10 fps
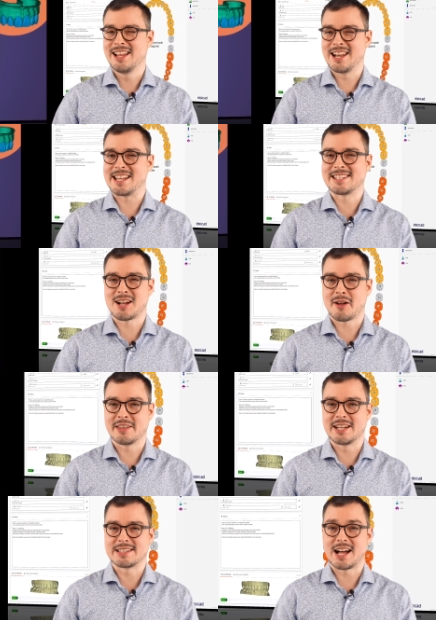Let's start
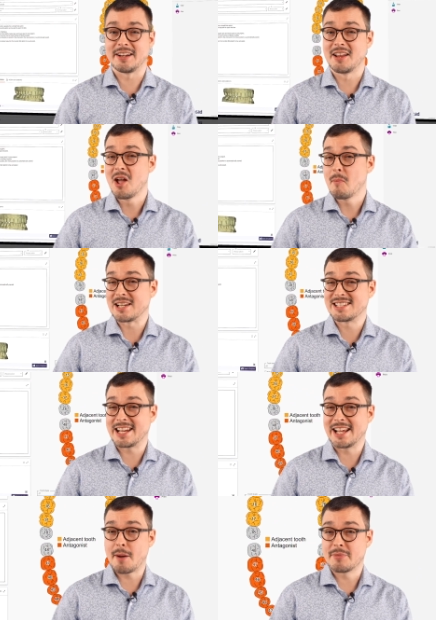the design by
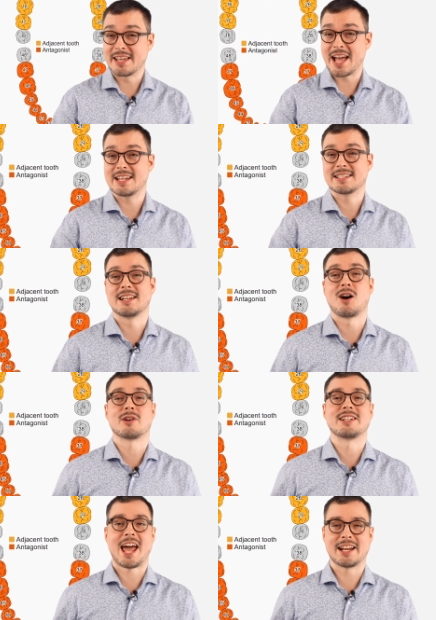setting up the case in
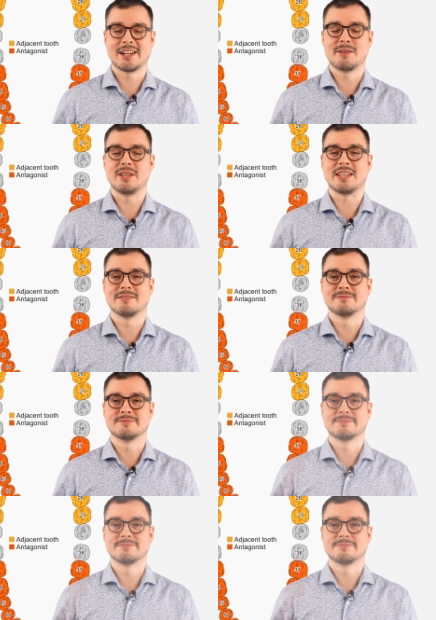our DentalDB.